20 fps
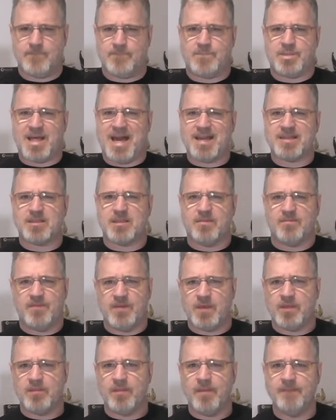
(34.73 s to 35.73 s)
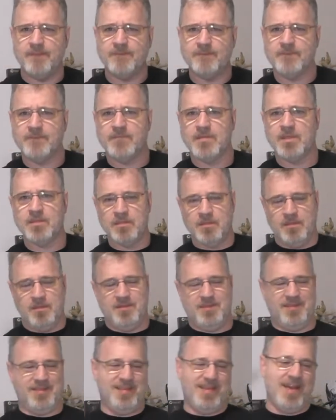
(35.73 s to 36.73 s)
plastic-filled
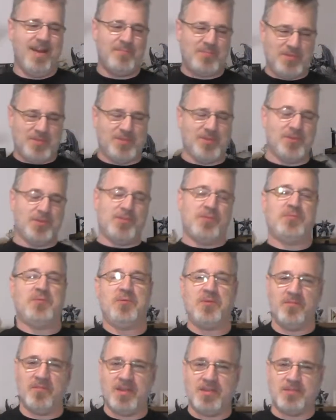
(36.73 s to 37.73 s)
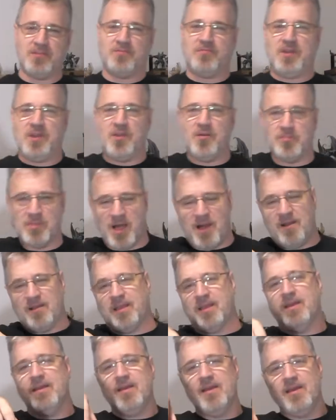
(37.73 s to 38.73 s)
episode of the Throne of Angels video
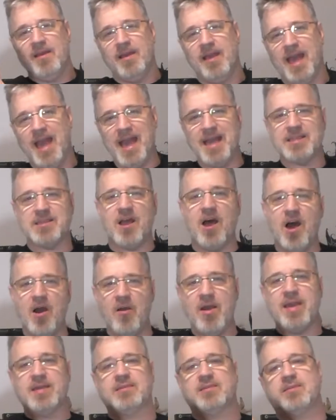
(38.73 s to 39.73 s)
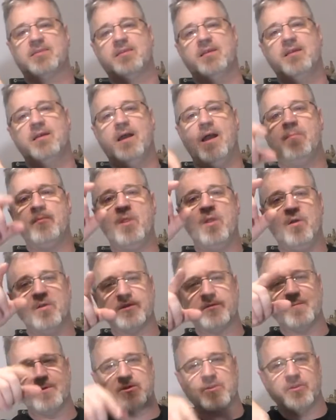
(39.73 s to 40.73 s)
blog. As always, I'm your
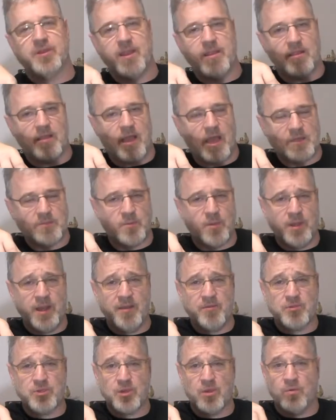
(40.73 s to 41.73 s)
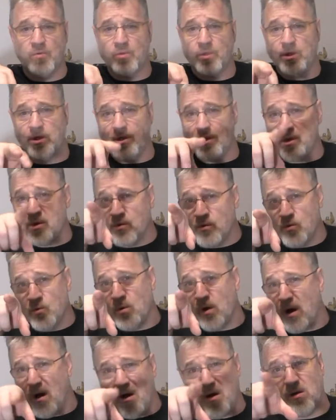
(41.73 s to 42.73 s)
host, Mr. Derek Osborne, here to show
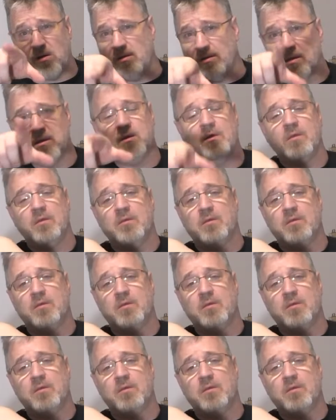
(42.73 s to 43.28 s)
you all